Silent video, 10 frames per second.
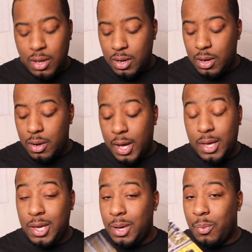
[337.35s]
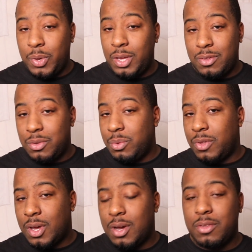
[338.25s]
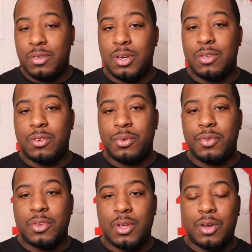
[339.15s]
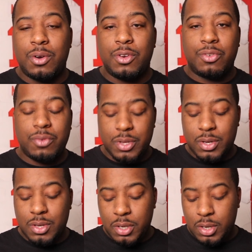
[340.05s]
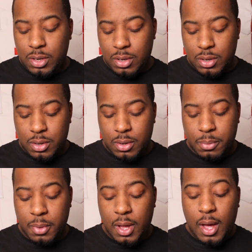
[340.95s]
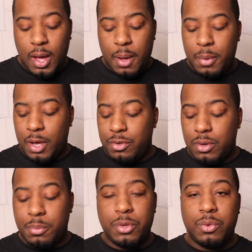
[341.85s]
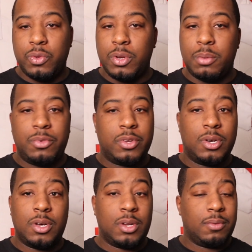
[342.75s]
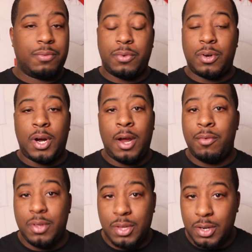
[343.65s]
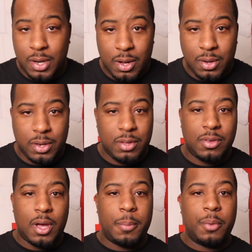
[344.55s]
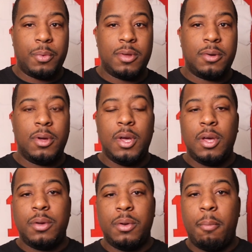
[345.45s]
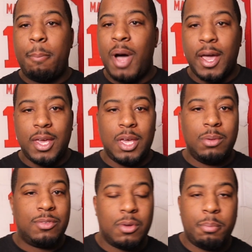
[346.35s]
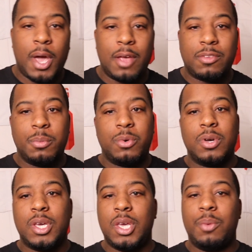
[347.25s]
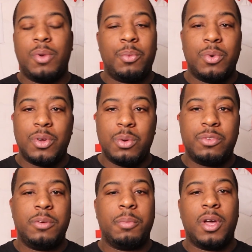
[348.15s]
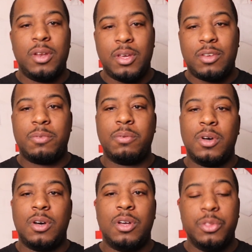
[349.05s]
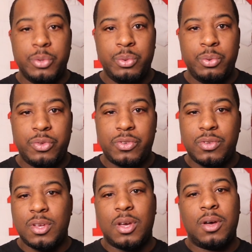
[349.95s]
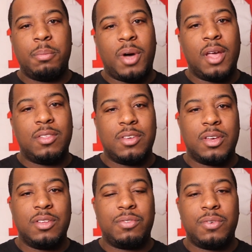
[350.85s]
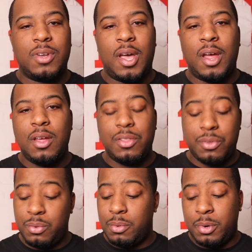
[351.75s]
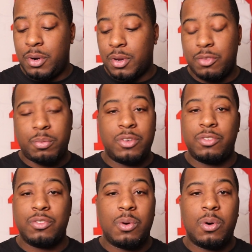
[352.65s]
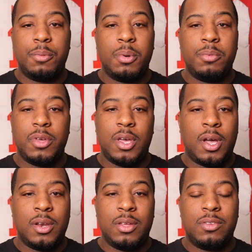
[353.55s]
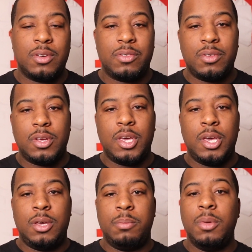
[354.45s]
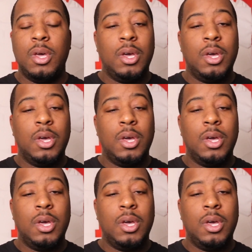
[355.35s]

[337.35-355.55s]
Uh, I can't wait to use the concierge service because I heard it's really good. Um, I'm actually going to be using them to for everything now. Anytime I want to, you know, buy games to a basketball game, when I want to go see my Knicks uh, lose, uh, buy tickets for that through American Express. Just call them up, say, hey, I need tickets to the game.